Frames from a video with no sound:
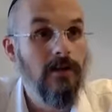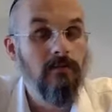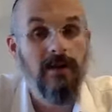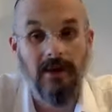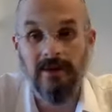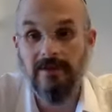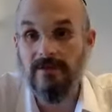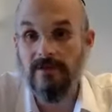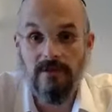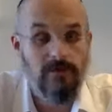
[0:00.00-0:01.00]
Because
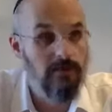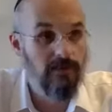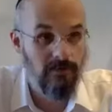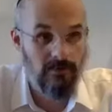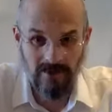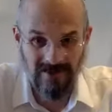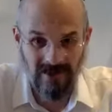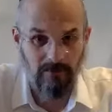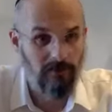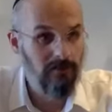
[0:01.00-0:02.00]
this per, this
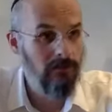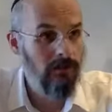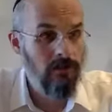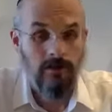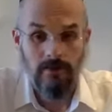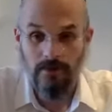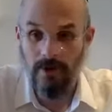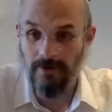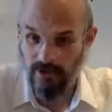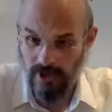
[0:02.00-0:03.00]
couple, their
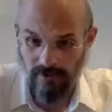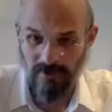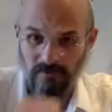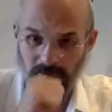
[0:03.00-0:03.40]
neshama